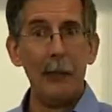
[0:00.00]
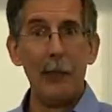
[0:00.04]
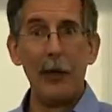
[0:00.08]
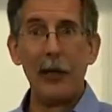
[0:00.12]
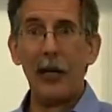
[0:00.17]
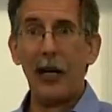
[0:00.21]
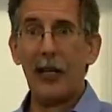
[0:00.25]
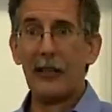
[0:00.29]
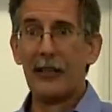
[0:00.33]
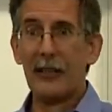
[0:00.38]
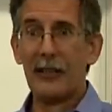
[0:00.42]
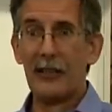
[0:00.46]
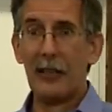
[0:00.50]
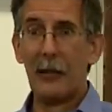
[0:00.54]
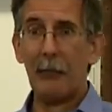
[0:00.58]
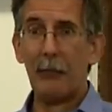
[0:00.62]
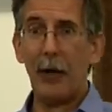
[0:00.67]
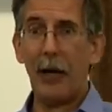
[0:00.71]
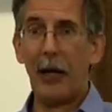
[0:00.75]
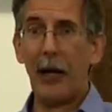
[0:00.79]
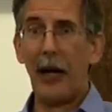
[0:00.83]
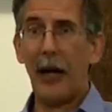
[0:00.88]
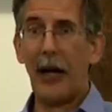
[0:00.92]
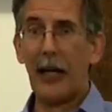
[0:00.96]
Because
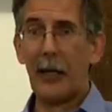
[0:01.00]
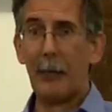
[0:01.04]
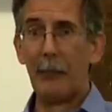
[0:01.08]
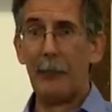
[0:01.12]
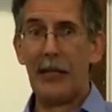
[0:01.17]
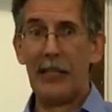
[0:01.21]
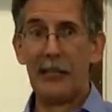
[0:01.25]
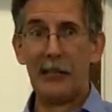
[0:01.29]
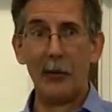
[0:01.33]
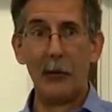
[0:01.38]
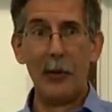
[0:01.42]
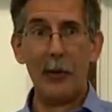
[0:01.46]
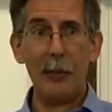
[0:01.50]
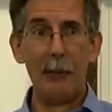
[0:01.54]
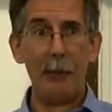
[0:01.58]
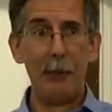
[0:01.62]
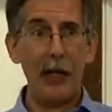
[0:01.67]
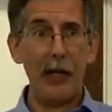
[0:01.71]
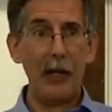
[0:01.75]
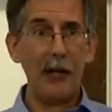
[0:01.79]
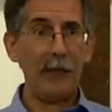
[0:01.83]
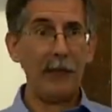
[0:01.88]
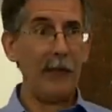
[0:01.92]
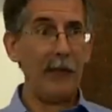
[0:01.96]
symbiotic means that we
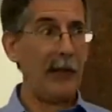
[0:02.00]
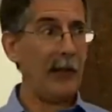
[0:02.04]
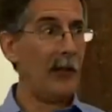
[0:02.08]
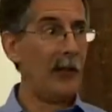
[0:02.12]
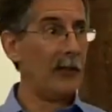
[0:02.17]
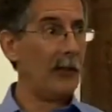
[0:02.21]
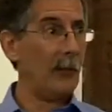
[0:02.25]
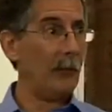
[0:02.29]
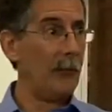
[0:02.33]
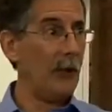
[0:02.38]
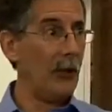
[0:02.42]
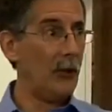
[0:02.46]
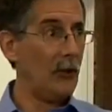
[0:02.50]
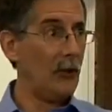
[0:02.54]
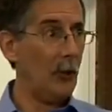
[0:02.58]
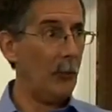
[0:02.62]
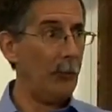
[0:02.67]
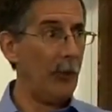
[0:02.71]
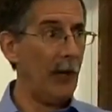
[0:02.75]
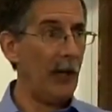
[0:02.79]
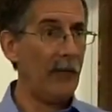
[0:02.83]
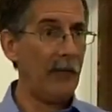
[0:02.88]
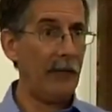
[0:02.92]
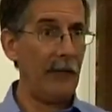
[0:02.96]
benefit and there's a
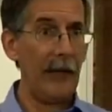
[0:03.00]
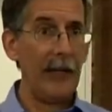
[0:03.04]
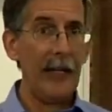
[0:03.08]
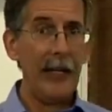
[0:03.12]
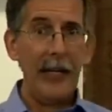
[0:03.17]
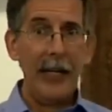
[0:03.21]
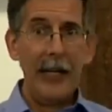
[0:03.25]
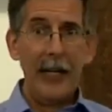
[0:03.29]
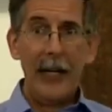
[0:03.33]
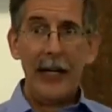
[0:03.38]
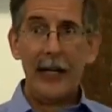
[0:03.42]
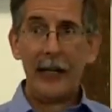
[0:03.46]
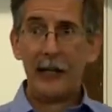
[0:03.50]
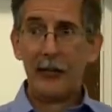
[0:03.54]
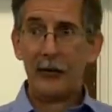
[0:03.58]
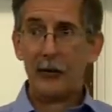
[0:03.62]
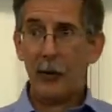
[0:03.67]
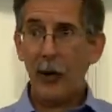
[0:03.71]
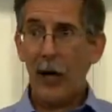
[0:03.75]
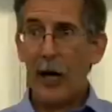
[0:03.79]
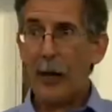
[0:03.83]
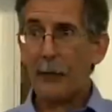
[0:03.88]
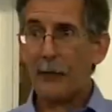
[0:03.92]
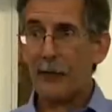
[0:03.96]
mutual benefit. And the
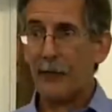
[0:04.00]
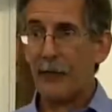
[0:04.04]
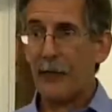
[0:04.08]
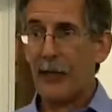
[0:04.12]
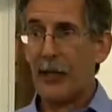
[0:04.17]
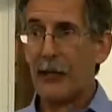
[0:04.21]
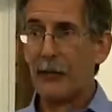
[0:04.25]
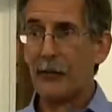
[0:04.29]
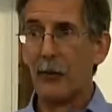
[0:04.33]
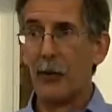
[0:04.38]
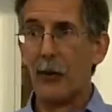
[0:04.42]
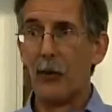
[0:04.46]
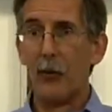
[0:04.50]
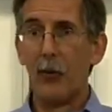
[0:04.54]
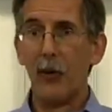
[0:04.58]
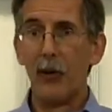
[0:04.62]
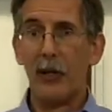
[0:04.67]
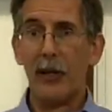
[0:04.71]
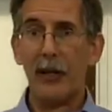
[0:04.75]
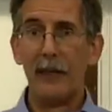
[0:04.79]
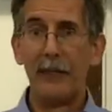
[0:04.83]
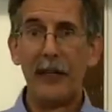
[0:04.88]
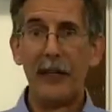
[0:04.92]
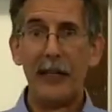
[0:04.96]
tribes of Israel
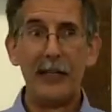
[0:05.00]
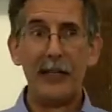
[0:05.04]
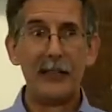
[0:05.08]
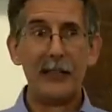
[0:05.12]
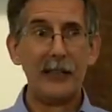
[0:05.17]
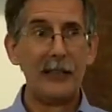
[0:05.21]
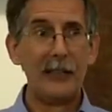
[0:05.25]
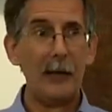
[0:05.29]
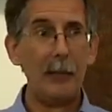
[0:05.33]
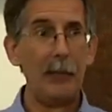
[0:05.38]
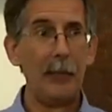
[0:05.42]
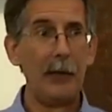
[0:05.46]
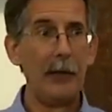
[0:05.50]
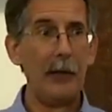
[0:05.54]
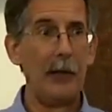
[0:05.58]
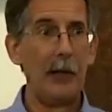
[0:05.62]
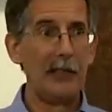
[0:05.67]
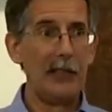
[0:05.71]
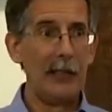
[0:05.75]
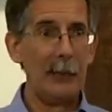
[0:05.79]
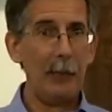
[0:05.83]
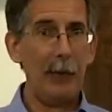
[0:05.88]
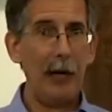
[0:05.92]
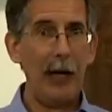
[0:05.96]
were living in symbi-
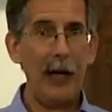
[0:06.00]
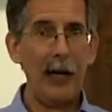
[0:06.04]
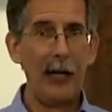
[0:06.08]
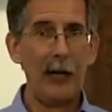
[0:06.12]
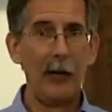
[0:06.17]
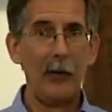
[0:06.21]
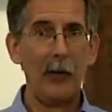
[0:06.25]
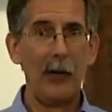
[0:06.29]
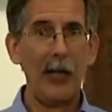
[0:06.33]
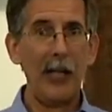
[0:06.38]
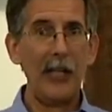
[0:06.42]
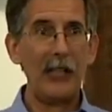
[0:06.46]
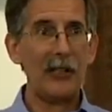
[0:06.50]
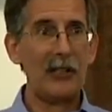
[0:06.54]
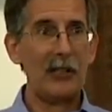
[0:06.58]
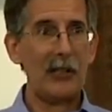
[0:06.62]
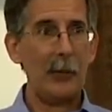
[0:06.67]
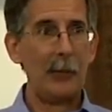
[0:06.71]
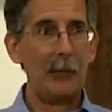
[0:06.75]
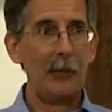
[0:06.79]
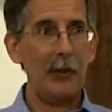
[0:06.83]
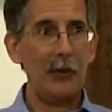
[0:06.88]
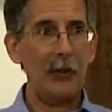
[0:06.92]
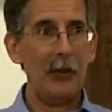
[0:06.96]
symbiotic
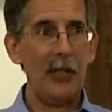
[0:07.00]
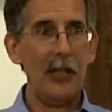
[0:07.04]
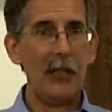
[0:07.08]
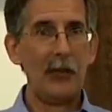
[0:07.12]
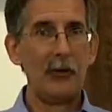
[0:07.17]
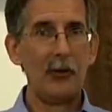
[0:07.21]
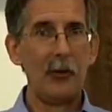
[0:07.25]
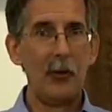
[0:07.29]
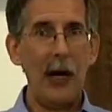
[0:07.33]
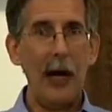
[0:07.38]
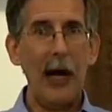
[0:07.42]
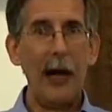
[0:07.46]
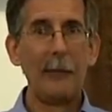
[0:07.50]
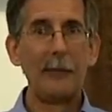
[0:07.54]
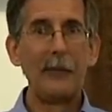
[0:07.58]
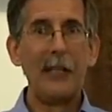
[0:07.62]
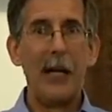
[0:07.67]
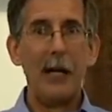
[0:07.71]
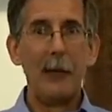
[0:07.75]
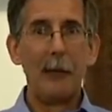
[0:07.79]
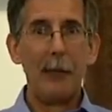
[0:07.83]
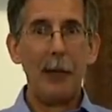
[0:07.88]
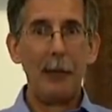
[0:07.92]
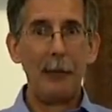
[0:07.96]
relationship, unique tribes,
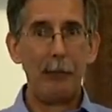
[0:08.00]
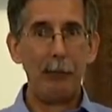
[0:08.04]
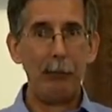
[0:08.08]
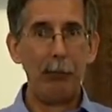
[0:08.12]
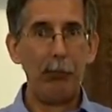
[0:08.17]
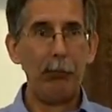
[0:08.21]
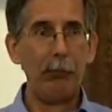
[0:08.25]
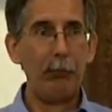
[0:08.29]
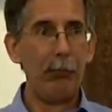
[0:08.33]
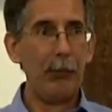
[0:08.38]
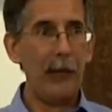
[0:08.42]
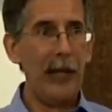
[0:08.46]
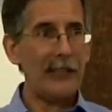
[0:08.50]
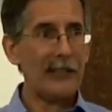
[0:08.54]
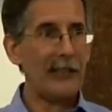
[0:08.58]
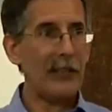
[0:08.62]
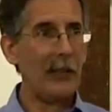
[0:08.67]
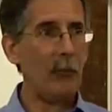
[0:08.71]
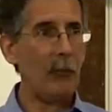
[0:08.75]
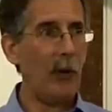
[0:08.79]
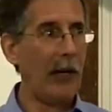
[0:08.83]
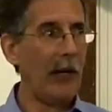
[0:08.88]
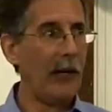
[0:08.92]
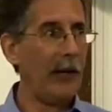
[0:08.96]
but
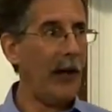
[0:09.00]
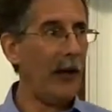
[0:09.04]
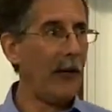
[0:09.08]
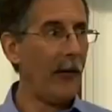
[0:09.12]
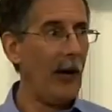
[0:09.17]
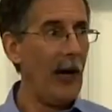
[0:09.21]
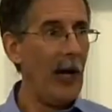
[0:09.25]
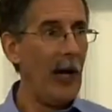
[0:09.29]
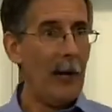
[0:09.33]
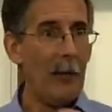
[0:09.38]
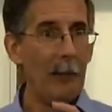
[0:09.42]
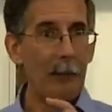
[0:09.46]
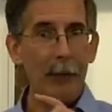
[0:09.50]
blessing one another.